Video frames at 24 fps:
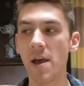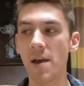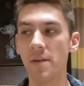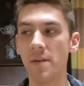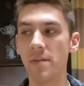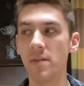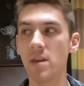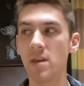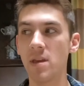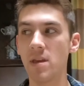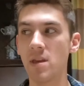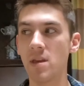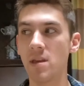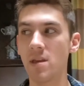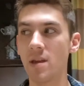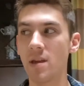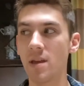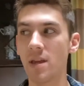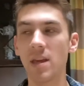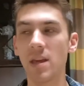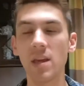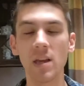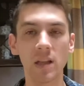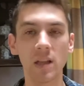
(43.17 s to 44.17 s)
the
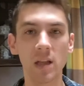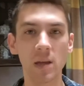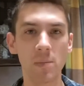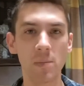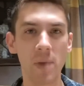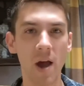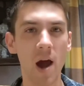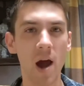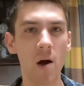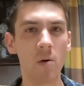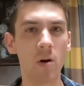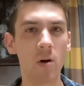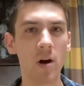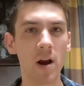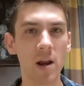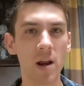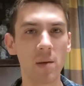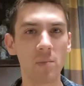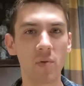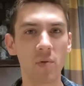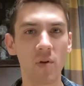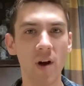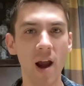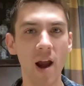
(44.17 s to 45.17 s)
healing power in
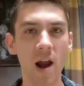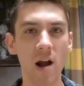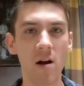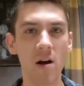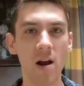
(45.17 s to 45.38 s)
prayer